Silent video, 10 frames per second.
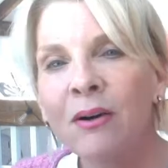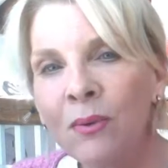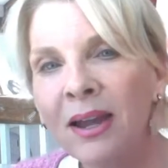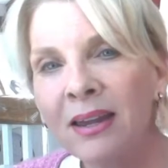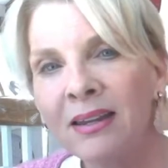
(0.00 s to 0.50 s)

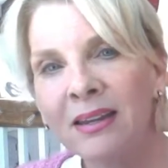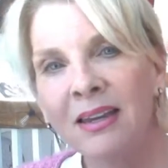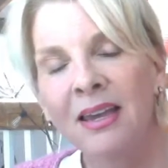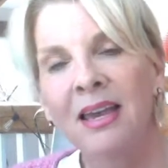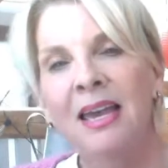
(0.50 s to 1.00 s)
way.
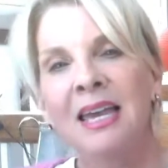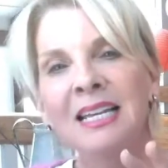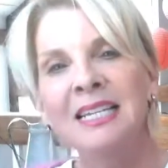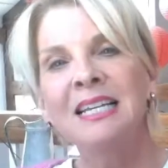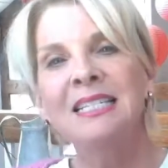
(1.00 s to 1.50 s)
It
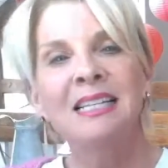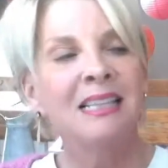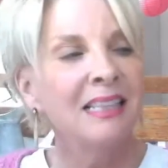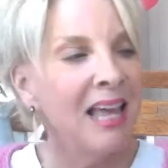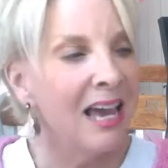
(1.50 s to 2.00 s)
takes
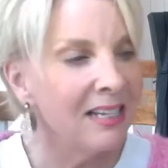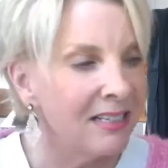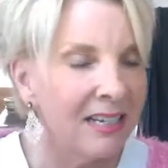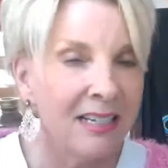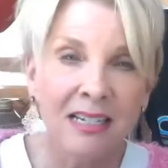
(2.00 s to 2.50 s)
less,
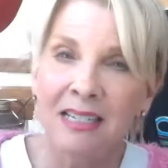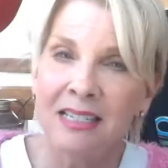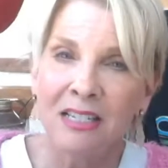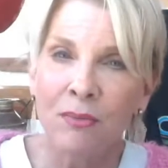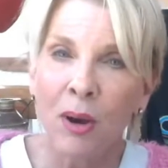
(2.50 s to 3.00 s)

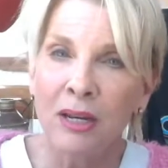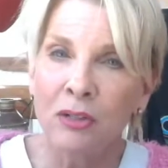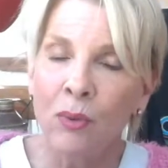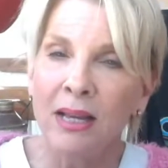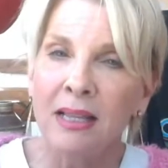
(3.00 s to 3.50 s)
your body's
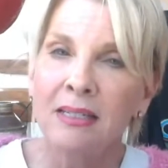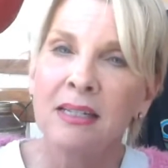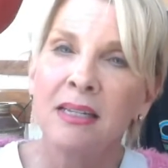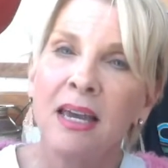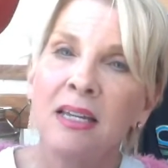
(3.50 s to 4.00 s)
way less
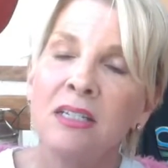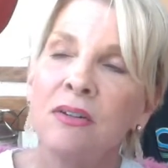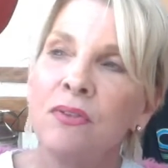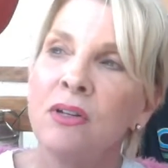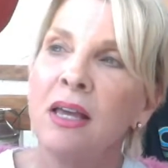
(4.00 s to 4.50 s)
engaged
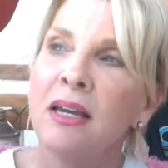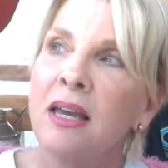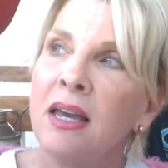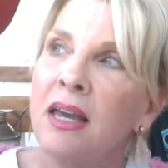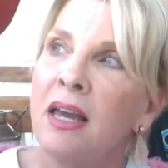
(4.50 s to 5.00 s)
if you're like,
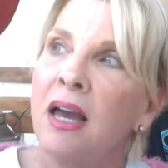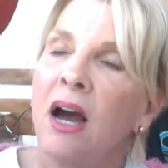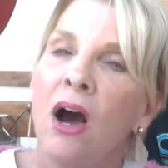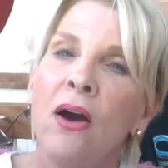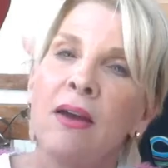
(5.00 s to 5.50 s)

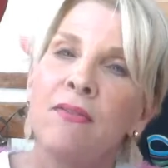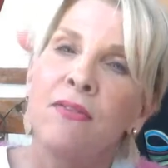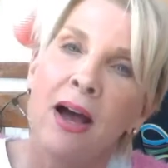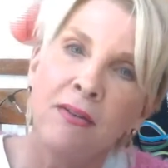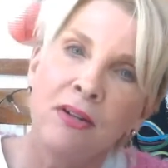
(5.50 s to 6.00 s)
okay,
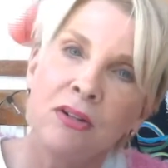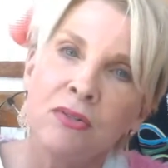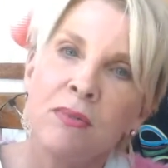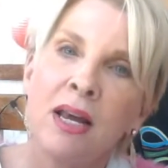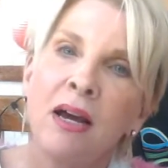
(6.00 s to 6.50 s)
5 years
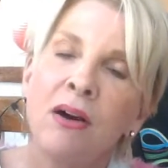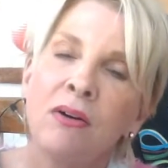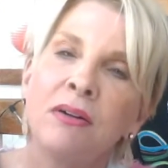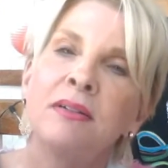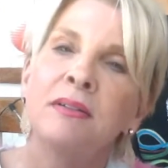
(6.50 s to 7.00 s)
from
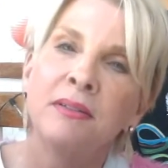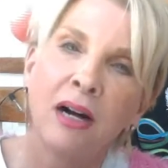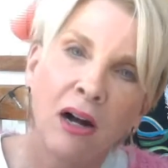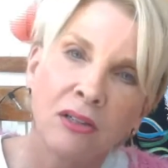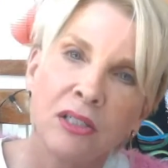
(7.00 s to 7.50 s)
now,
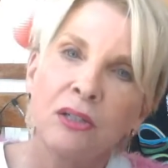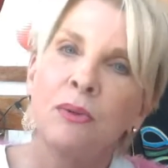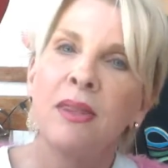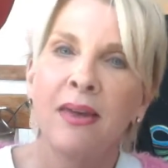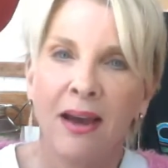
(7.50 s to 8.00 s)
I'll deal
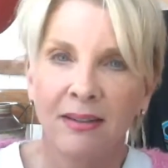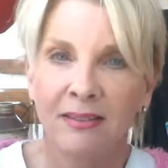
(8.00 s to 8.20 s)
with that.